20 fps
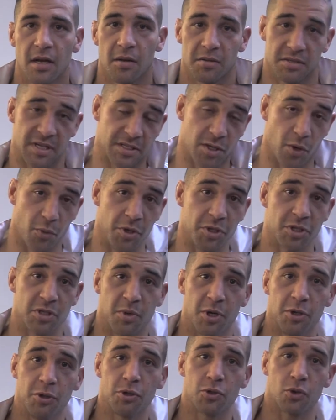Because I still went to
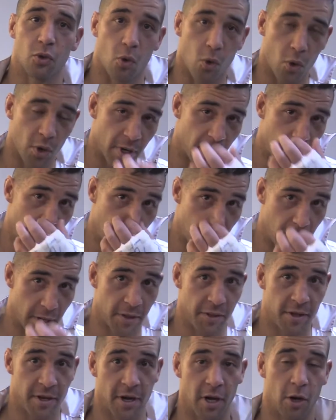my neutral corner,
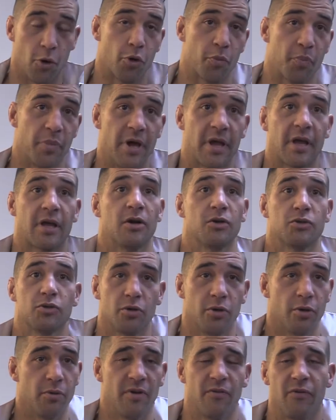and then I looked back and I
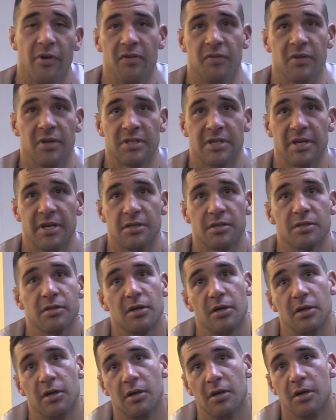saw the ref waving his hand. So
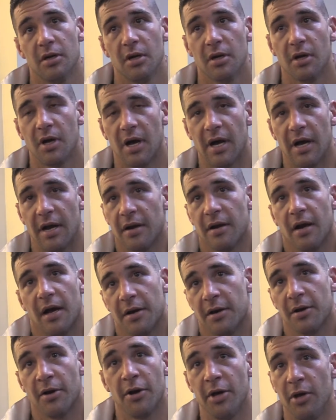I
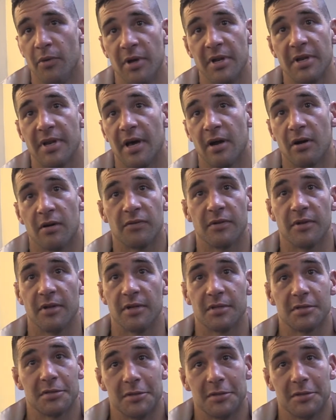didn't know he went down after that.